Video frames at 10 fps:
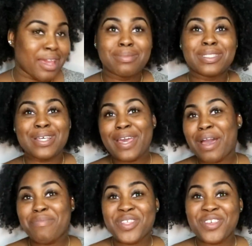I am so
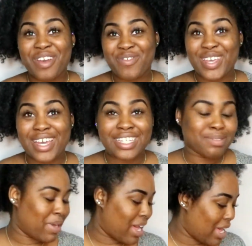happy to have you guys
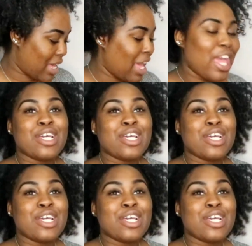back.